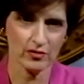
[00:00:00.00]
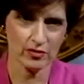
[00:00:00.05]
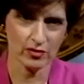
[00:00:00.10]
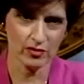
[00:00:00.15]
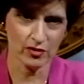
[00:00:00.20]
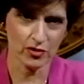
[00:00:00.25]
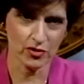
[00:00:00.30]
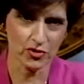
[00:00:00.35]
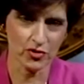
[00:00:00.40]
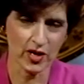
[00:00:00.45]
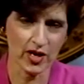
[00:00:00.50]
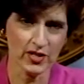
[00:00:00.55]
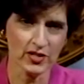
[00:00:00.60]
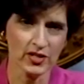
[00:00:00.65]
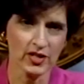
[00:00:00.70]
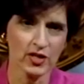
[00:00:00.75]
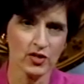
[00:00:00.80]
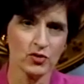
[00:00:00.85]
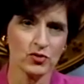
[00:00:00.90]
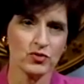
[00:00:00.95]

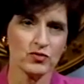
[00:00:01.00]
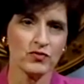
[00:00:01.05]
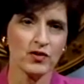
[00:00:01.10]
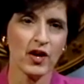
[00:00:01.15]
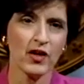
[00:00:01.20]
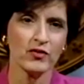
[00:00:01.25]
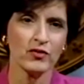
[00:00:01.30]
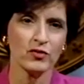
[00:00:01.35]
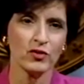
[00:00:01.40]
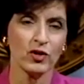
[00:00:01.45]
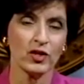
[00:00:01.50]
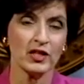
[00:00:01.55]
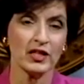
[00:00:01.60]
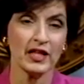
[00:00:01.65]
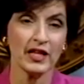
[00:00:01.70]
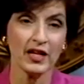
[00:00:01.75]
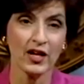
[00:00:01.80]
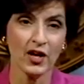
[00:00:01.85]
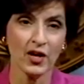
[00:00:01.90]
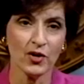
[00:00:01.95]
Ostrowski, whose father-in-law,
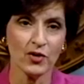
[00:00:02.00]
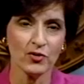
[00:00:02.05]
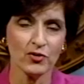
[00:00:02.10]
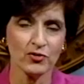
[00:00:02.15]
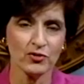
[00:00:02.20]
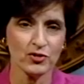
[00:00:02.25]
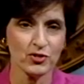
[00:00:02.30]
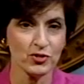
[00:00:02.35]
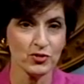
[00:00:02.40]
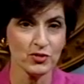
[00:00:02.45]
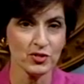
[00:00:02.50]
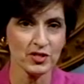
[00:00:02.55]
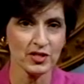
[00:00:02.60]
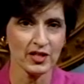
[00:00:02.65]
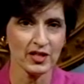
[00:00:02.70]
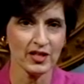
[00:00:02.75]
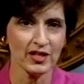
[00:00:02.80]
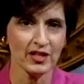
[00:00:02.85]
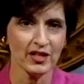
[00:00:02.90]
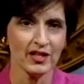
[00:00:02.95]
Leo
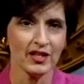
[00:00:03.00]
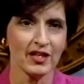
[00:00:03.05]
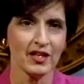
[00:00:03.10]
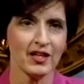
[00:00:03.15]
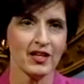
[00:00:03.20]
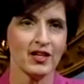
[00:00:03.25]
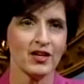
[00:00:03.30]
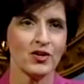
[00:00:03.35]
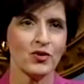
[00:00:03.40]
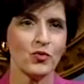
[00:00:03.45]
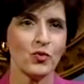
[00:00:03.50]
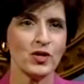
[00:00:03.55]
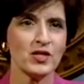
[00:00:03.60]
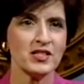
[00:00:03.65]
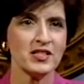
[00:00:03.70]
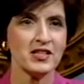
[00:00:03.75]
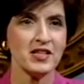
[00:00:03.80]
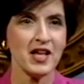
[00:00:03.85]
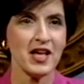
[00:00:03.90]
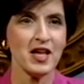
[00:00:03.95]
Krasuski, was
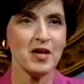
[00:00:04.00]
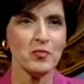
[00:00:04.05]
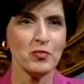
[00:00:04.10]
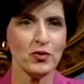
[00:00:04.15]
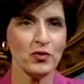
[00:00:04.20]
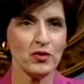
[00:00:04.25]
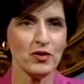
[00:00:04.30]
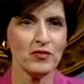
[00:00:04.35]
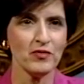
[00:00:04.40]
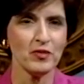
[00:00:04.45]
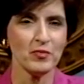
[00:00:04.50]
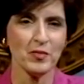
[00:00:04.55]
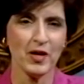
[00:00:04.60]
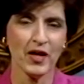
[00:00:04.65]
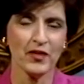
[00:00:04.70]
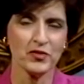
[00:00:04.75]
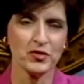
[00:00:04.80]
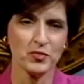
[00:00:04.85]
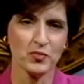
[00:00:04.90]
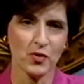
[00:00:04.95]
a neighbor of the
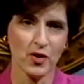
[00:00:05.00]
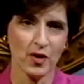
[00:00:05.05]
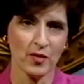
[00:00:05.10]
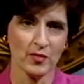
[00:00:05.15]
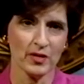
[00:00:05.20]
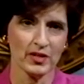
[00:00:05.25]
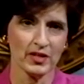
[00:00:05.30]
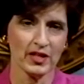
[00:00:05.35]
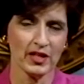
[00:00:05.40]
math department.